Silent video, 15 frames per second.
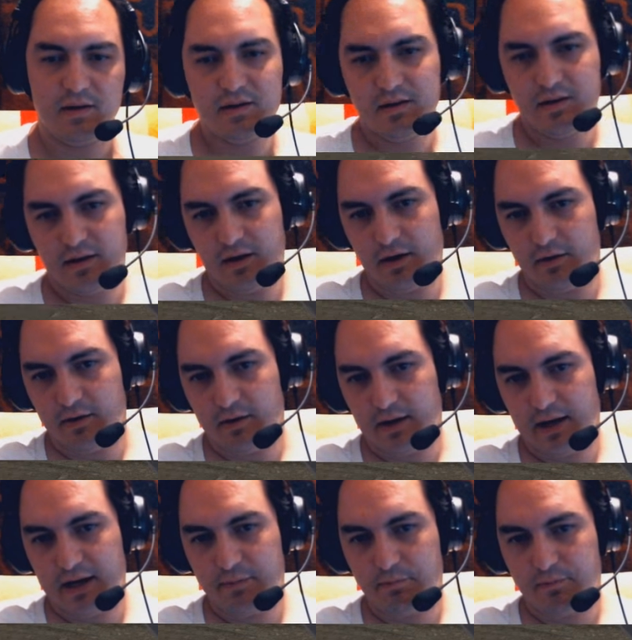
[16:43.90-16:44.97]
Oh,
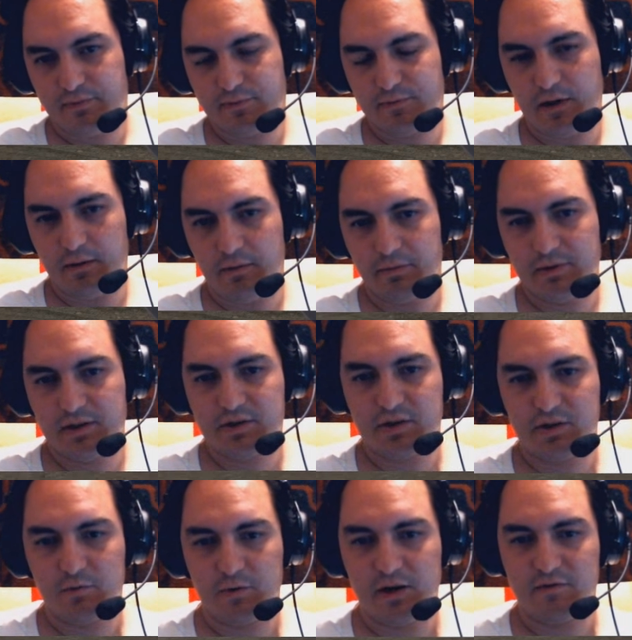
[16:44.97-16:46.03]
I probably should
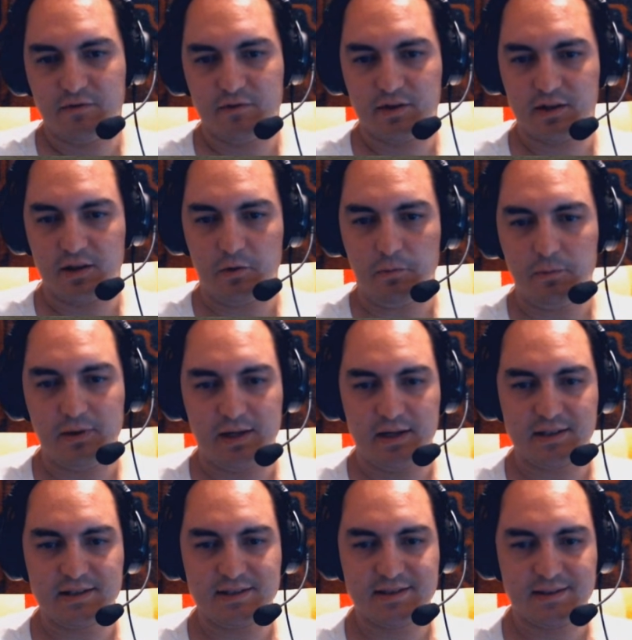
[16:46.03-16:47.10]
wait for the glow plugs.